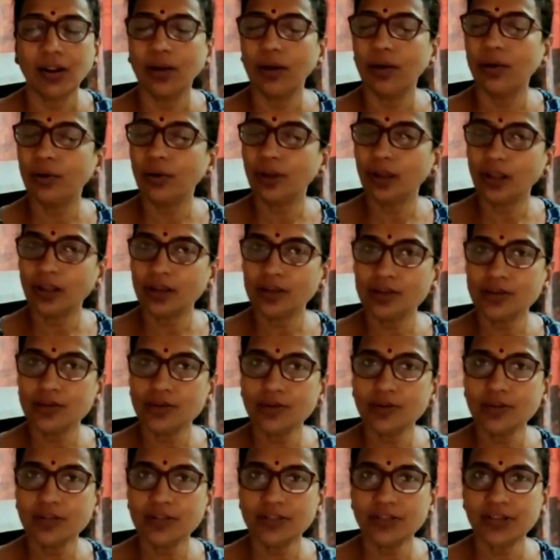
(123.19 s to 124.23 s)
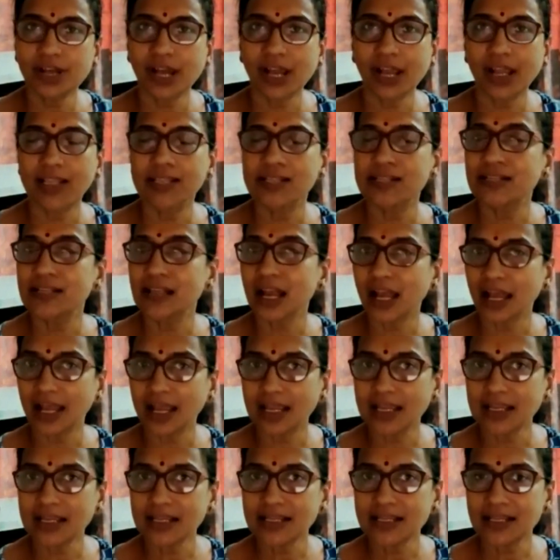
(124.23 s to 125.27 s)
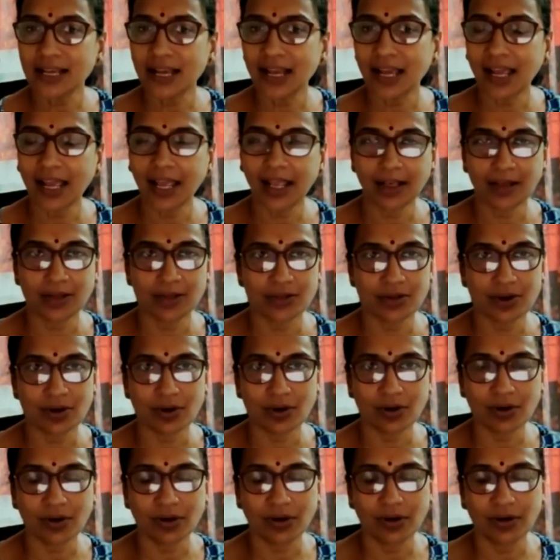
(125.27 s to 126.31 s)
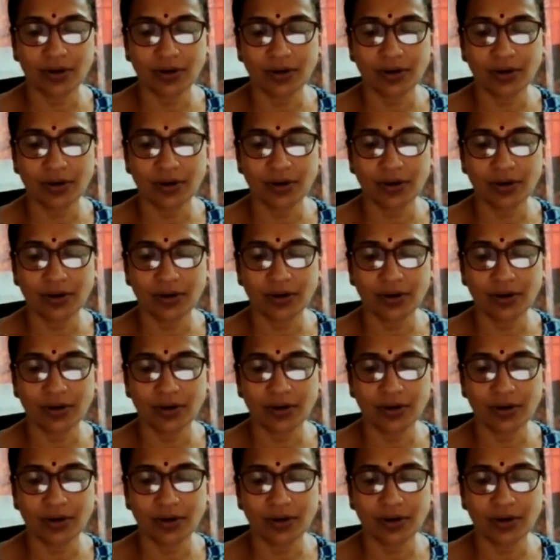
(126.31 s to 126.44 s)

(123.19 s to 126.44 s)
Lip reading: Look into the child's eyes and talk.